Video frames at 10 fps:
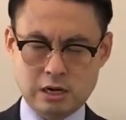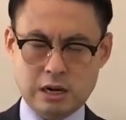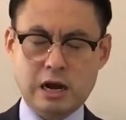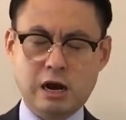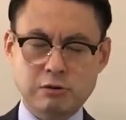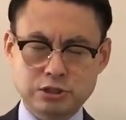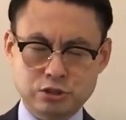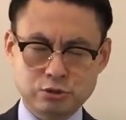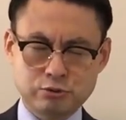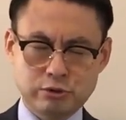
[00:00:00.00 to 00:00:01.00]
Let our
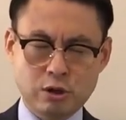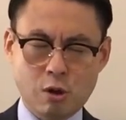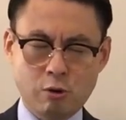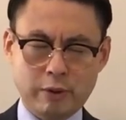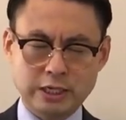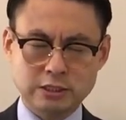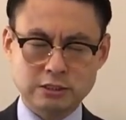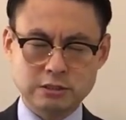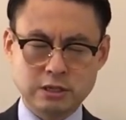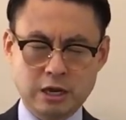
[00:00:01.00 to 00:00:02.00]
children
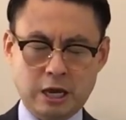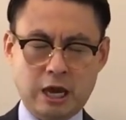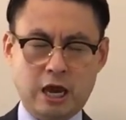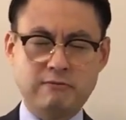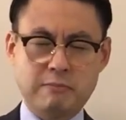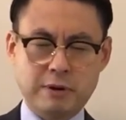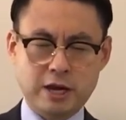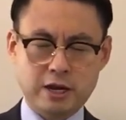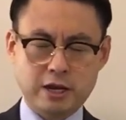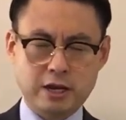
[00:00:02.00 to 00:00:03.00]
always have
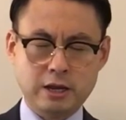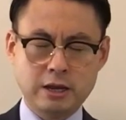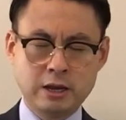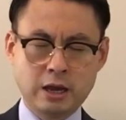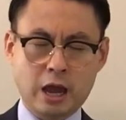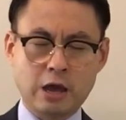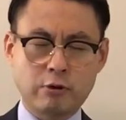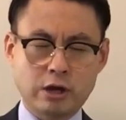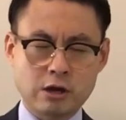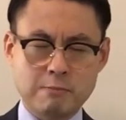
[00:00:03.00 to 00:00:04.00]
pity and
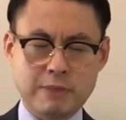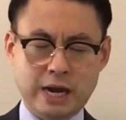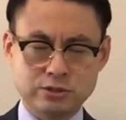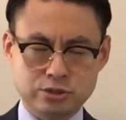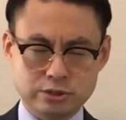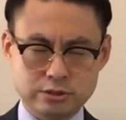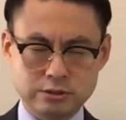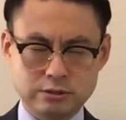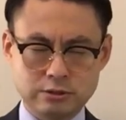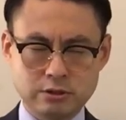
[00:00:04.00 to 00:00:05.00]
great compassion
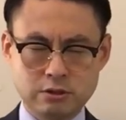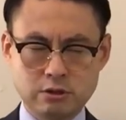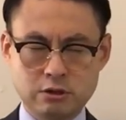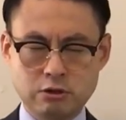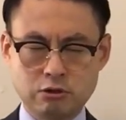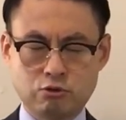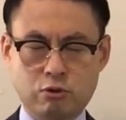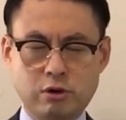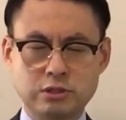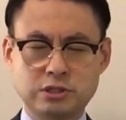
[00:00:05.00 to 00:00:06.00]

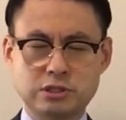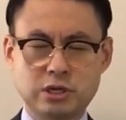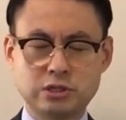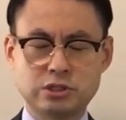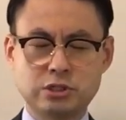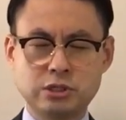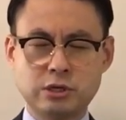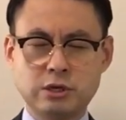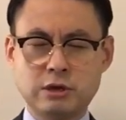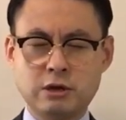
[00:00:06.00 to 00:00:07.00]
toward such
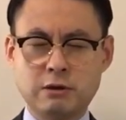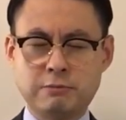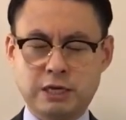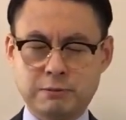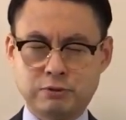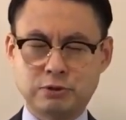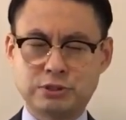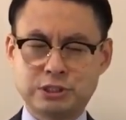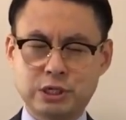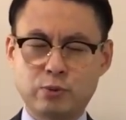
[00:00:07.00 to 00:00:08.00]
people
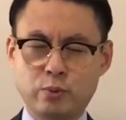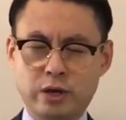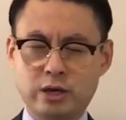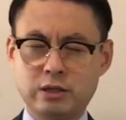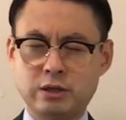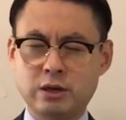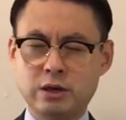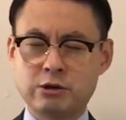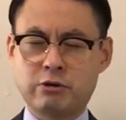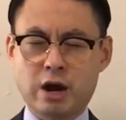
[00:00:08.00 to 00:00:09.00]
sick with
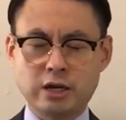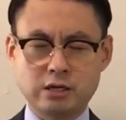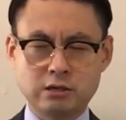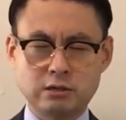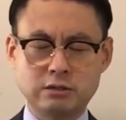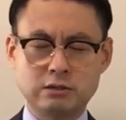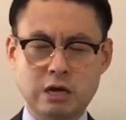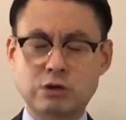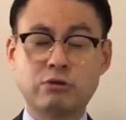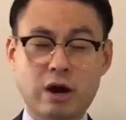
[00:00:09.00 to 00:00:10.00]
chronic,
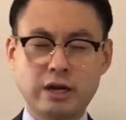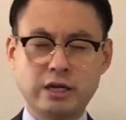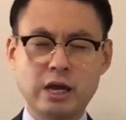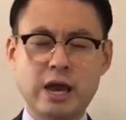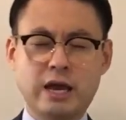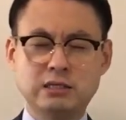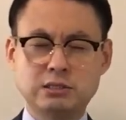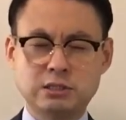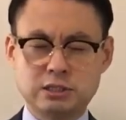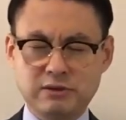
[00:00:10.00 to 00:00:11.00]
uh, chronic and
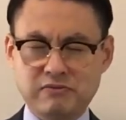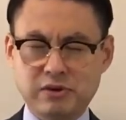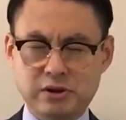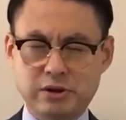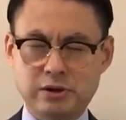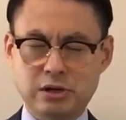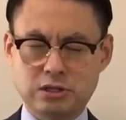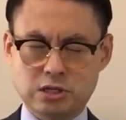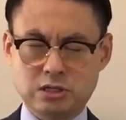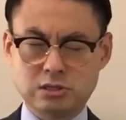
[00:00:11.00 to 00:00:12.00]
severe
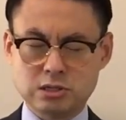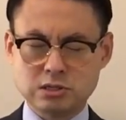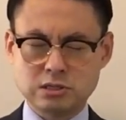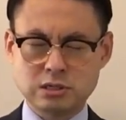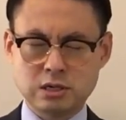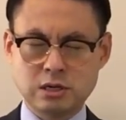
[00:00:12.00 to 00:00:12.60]
diseases.